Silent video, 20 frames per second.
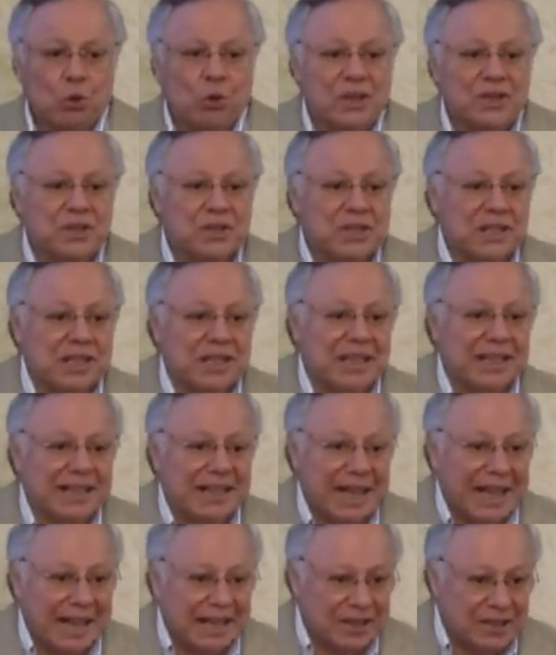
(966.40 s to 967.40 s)
was
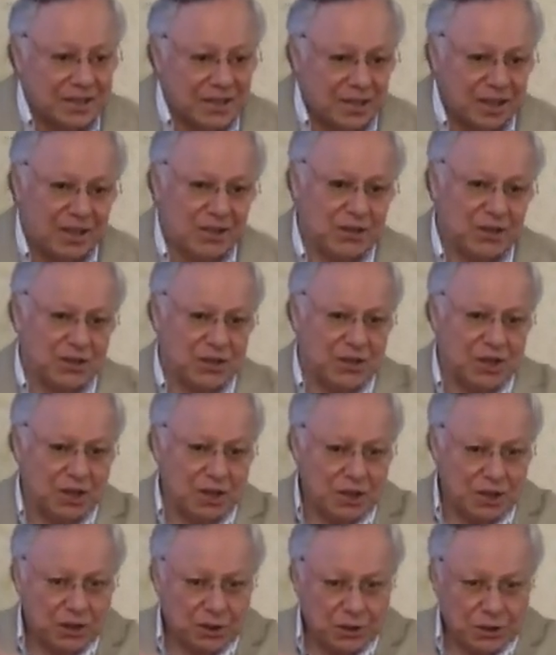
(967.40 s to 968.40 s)
seeking excellence
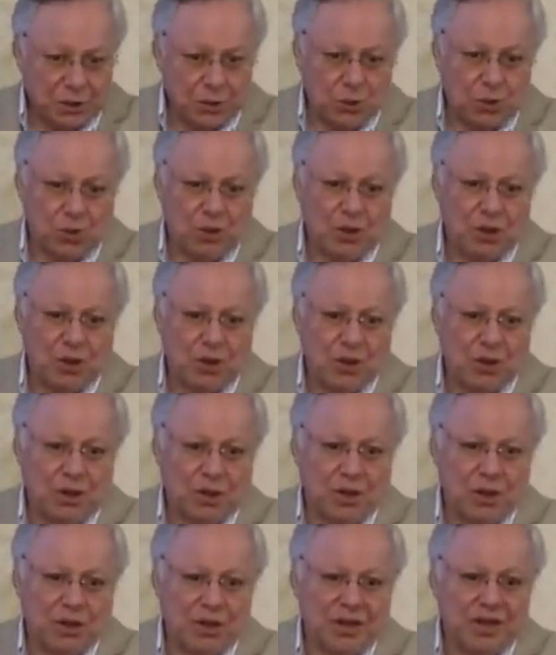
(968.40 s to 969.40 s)
through
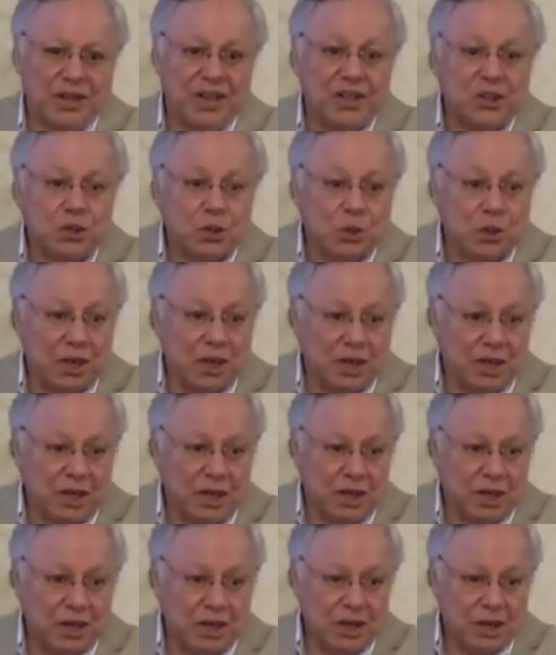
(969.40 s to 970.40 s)
ritual
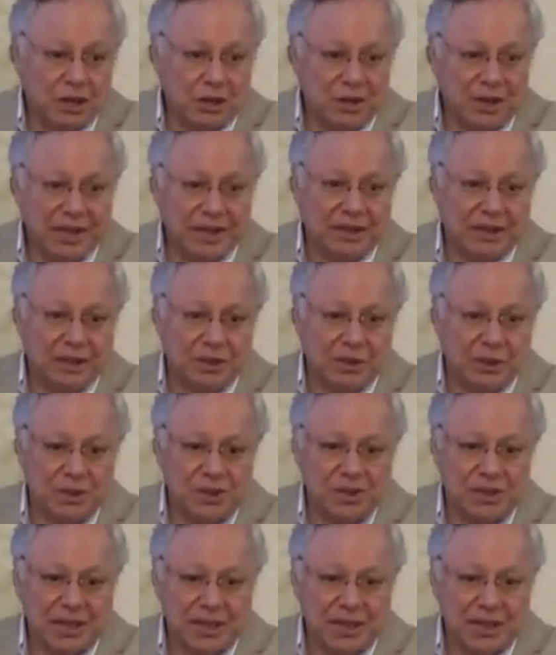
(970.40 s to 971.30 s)
connecting to this